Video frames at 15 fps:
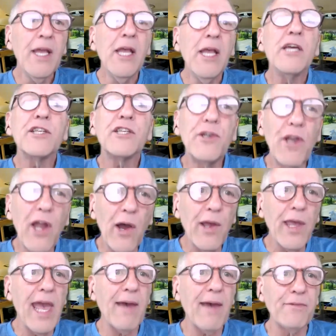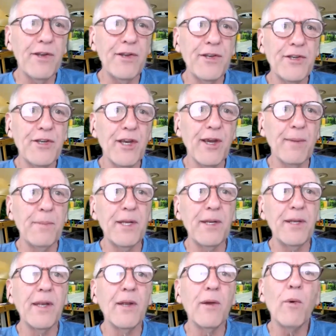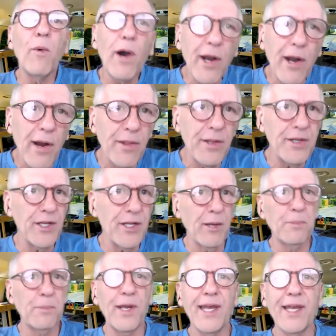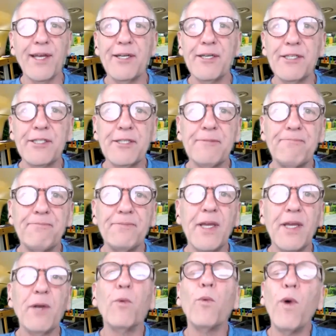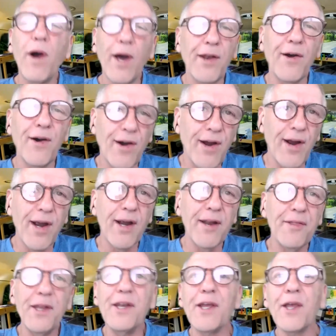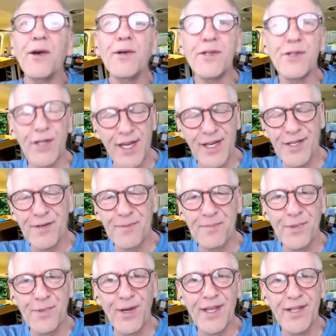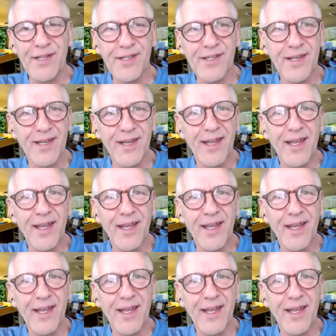So now you have to determine what are the deal breakers and what are the negotiation points.